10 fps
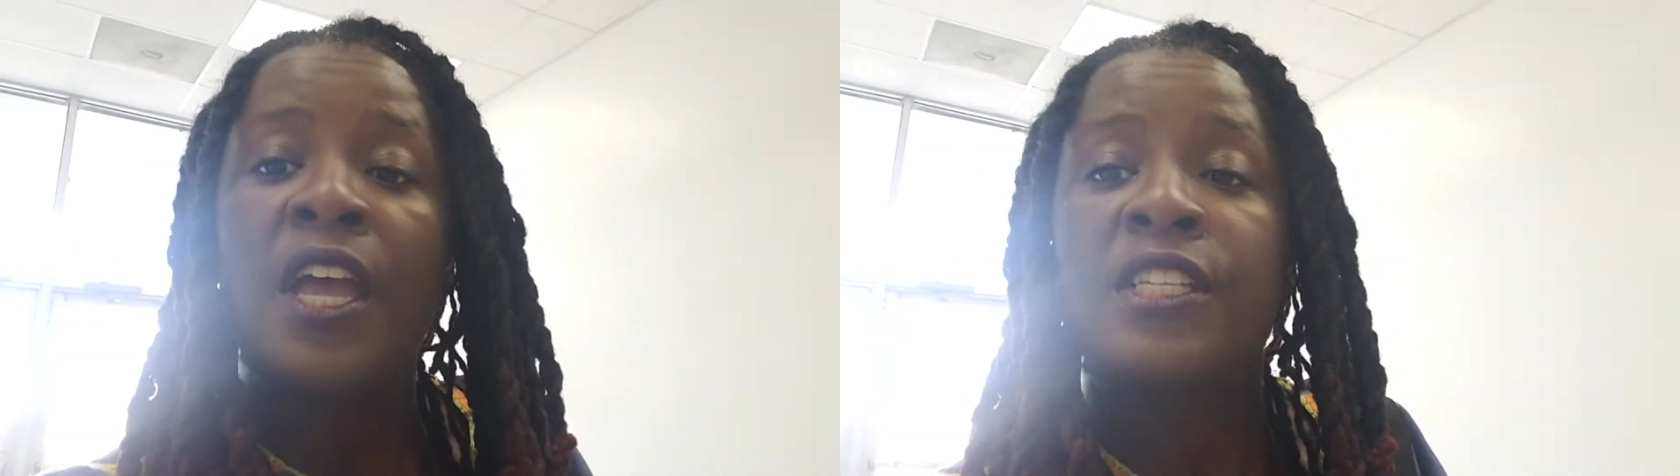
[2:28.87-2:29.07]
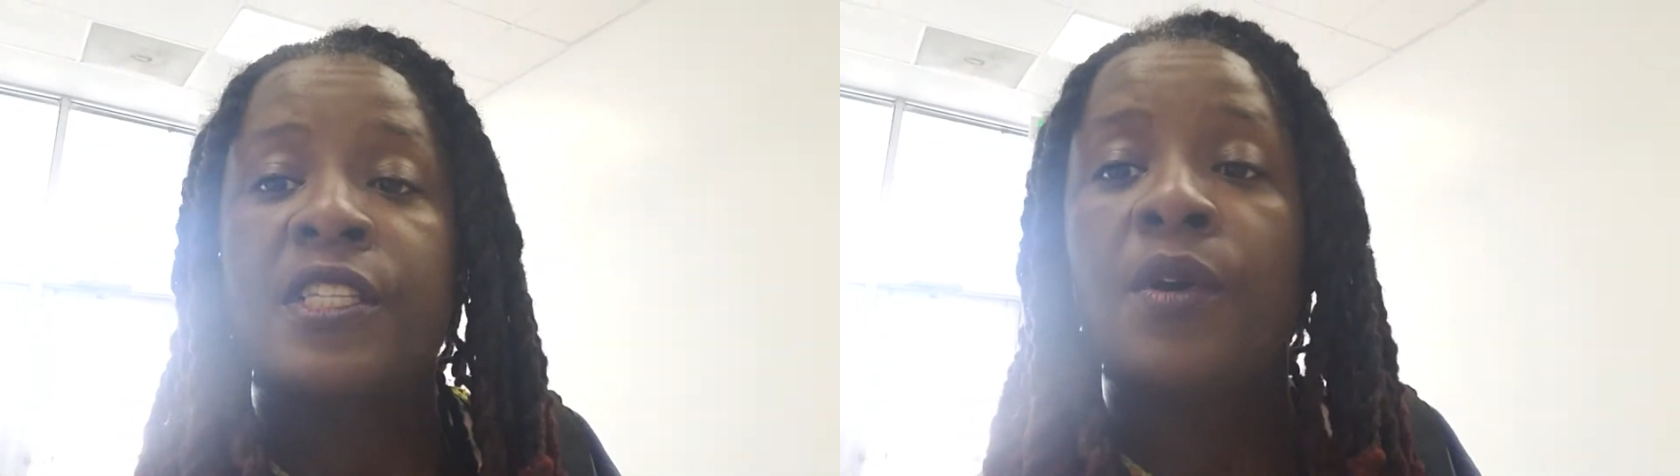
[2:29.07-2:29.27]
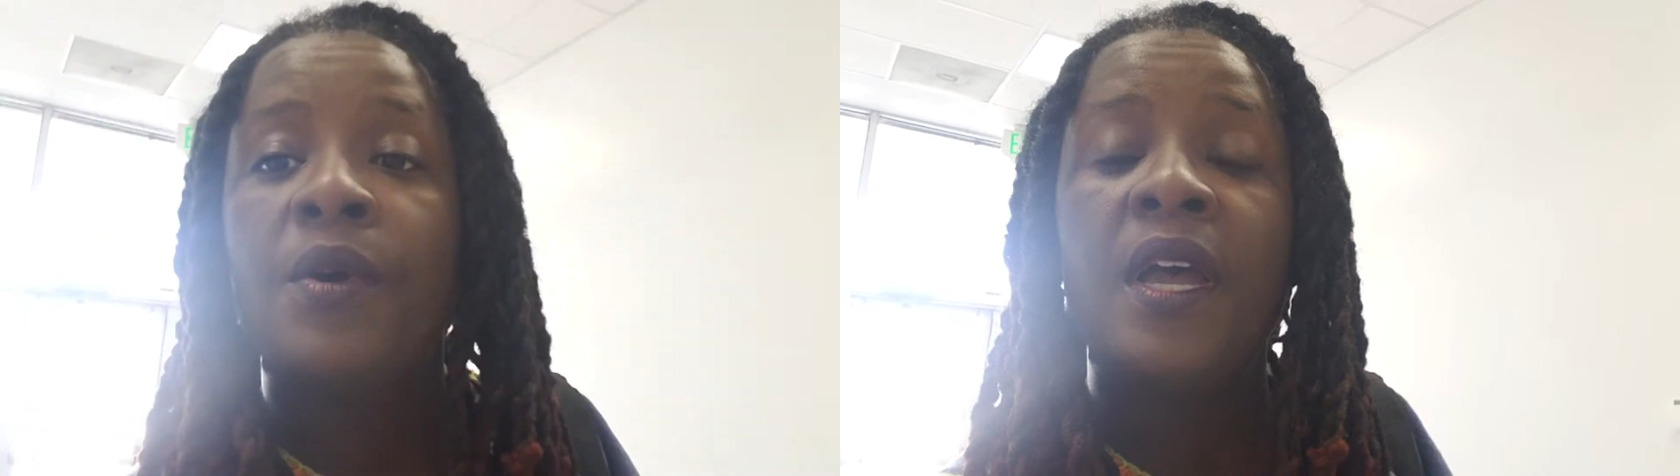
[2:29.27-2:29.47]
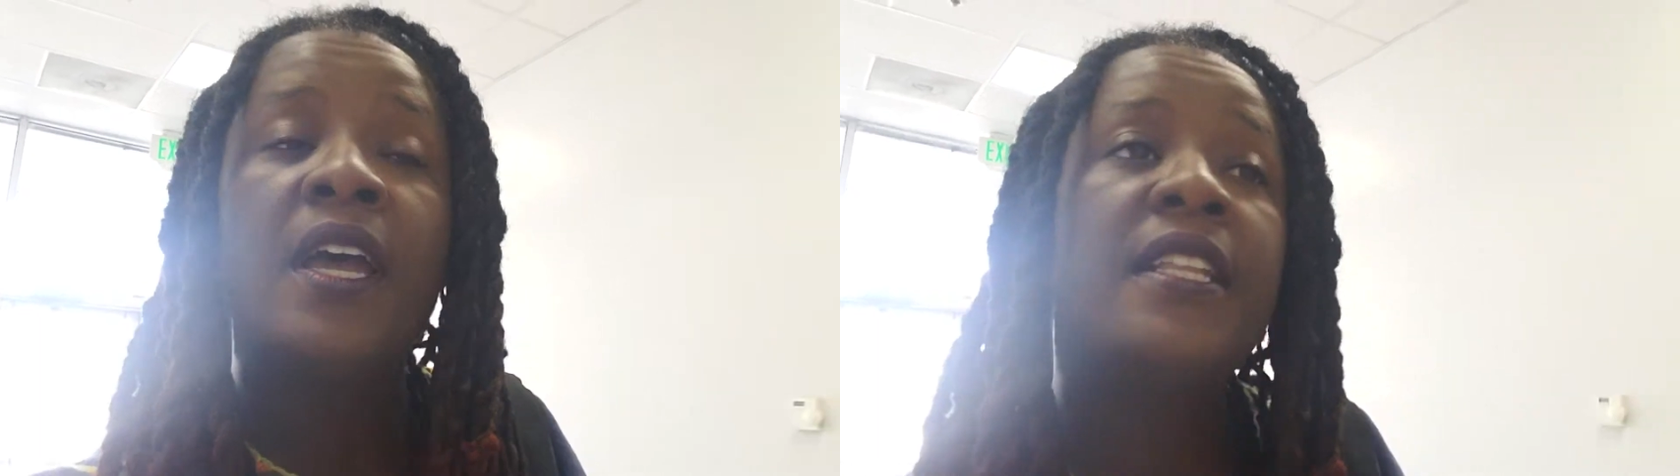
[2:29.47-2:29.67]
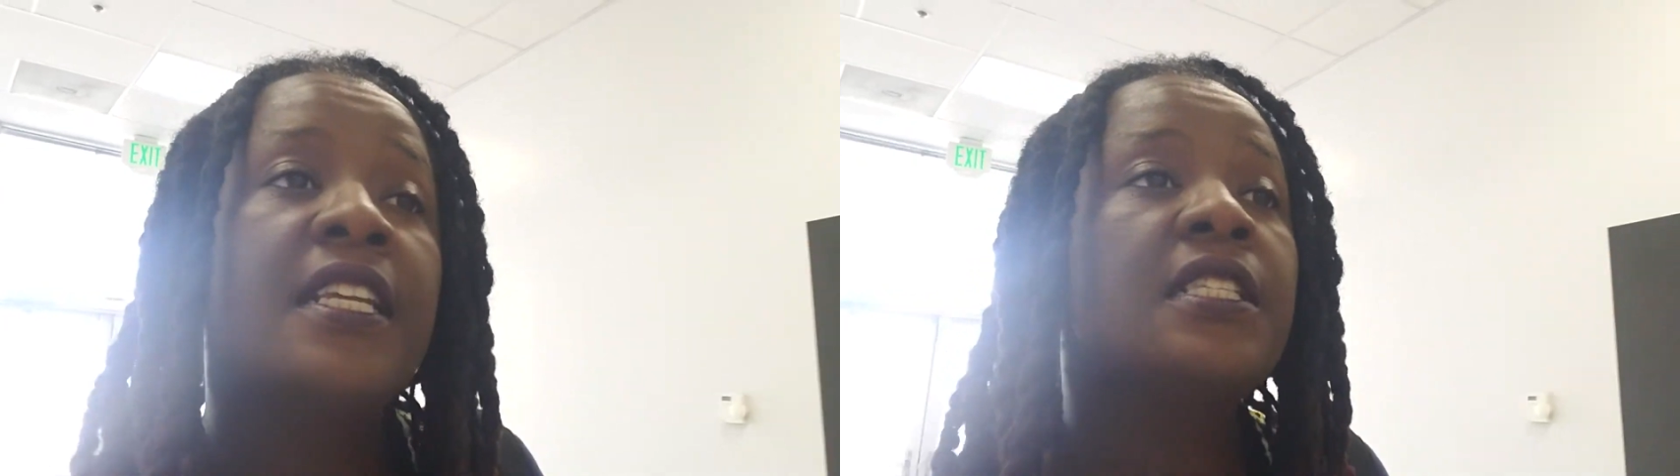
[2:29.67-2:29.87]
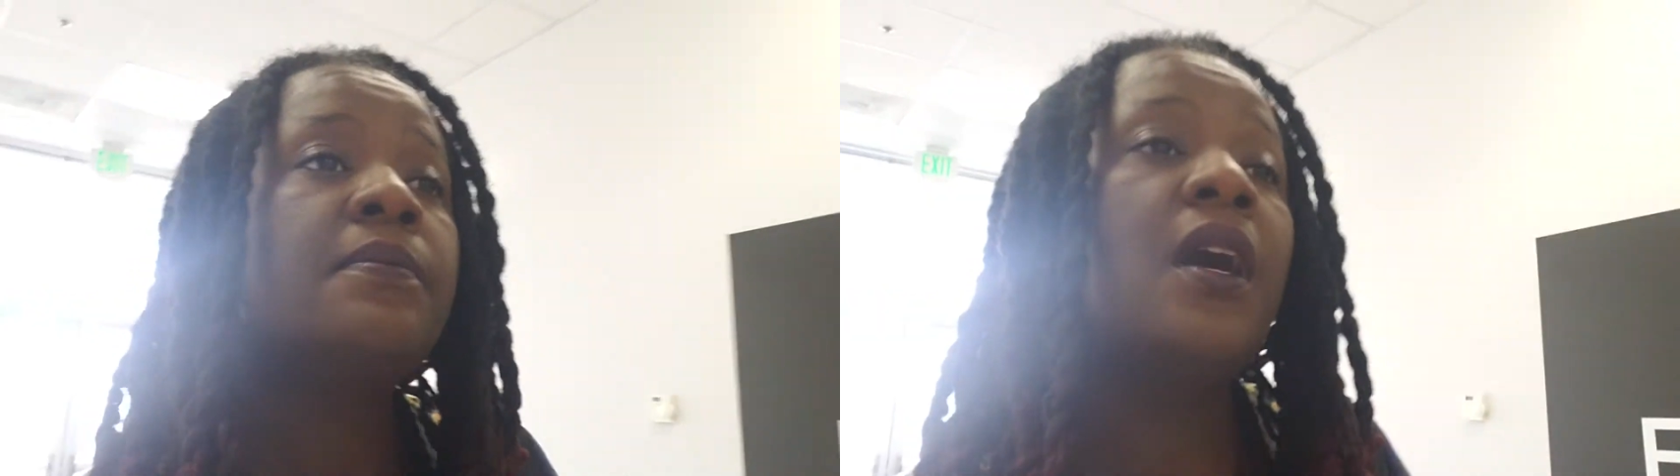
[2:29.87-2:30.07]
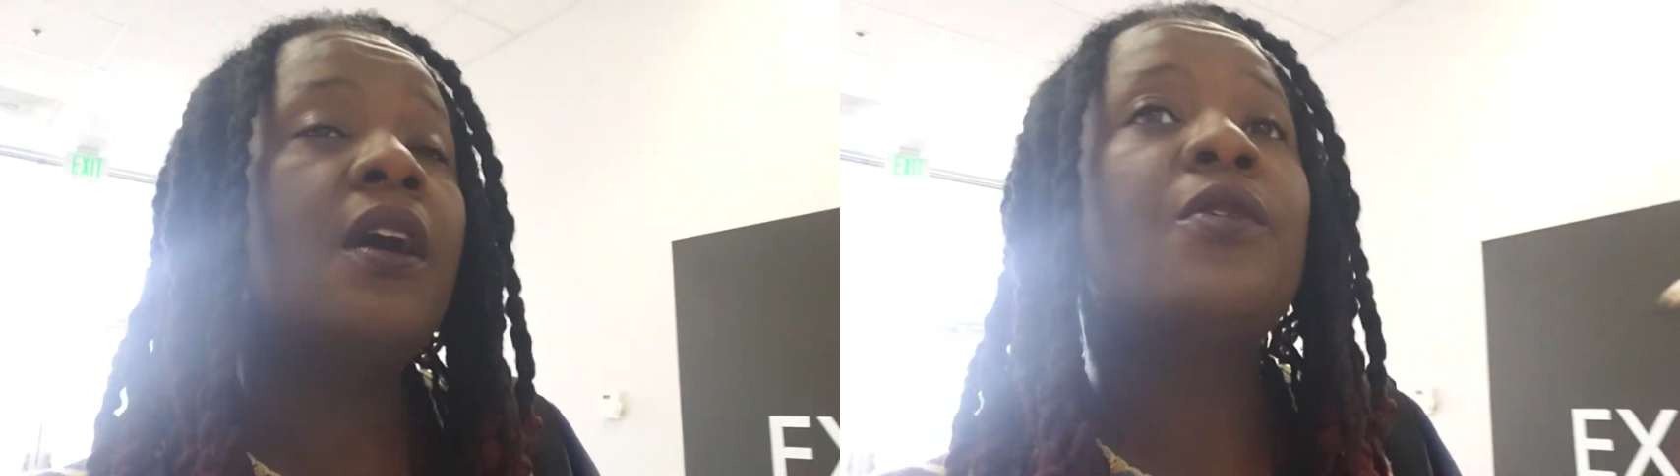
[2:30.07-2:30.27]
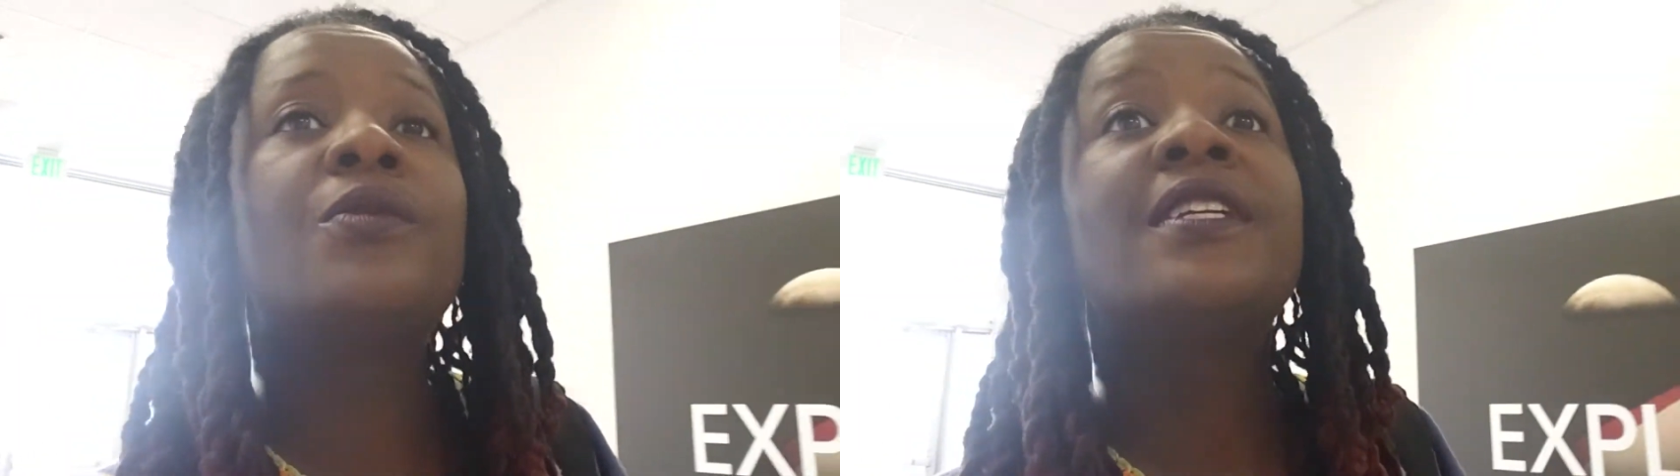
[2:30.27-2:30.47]
So this,
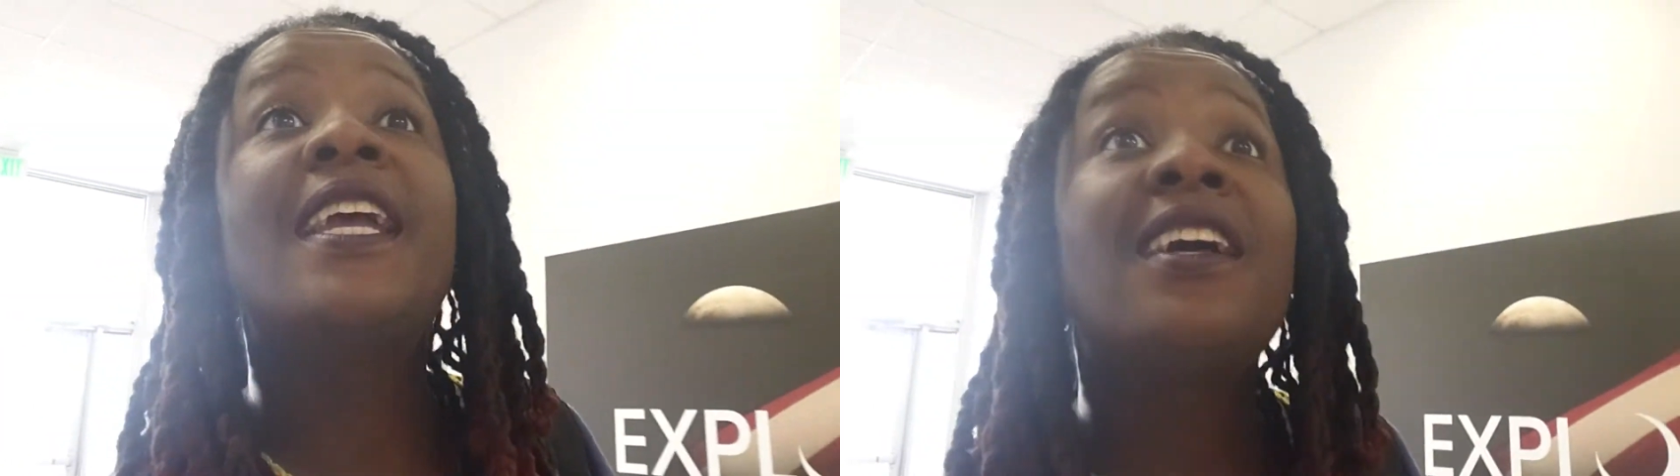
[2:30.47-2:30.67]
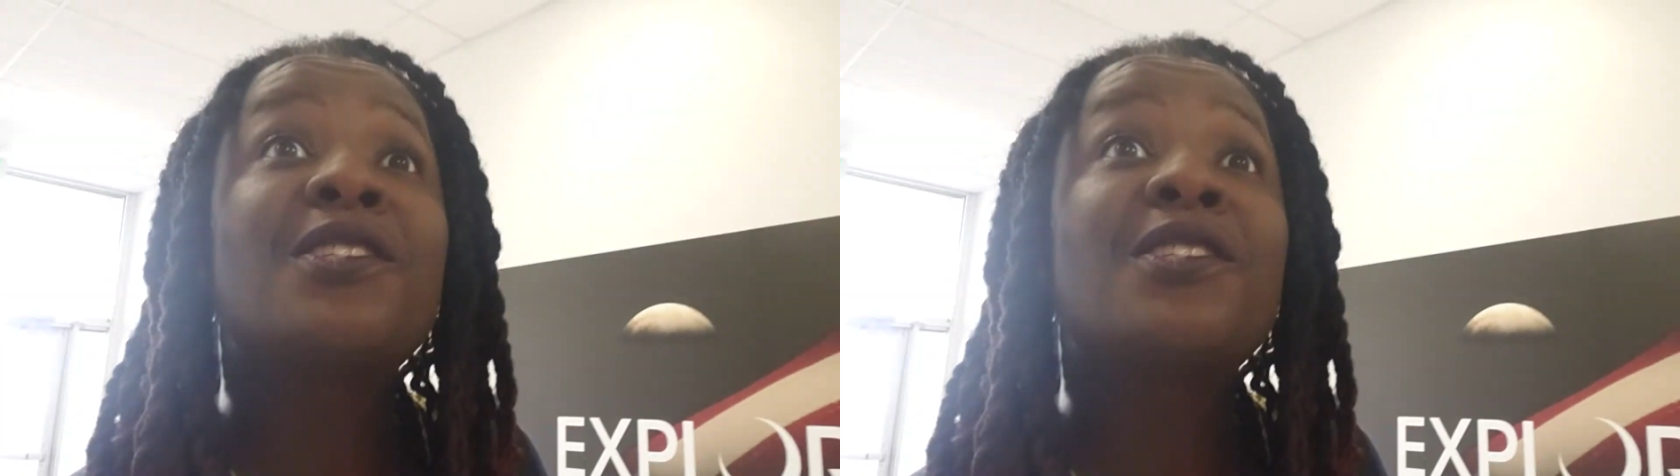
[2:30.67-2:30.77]
oh yeah,